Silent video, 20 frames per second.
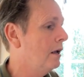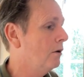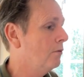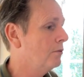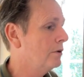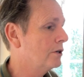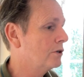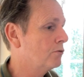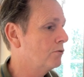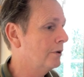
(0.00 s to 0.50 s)

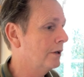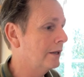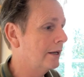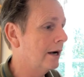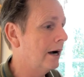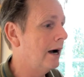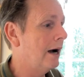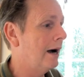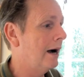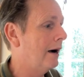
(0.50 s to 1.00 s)
which really
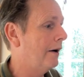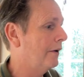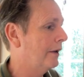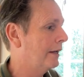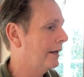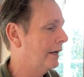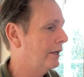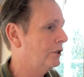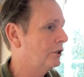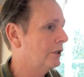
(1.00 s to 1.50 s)
are
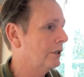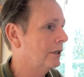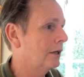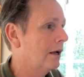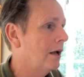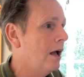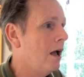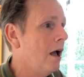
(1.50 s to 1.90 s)
eye-catching.